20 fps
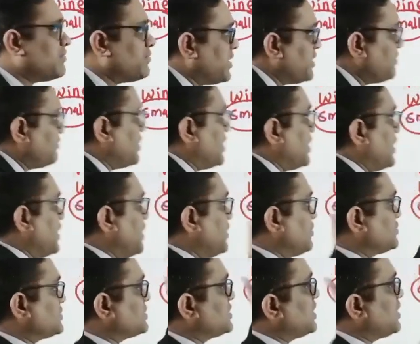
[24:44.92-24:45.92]
wine will
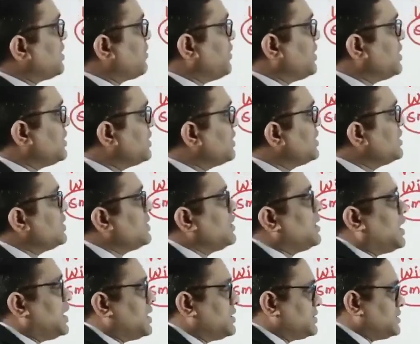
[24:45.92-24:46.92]
induce sirtuin,
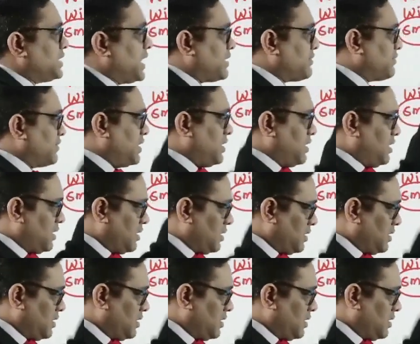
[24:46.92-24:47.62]
and that will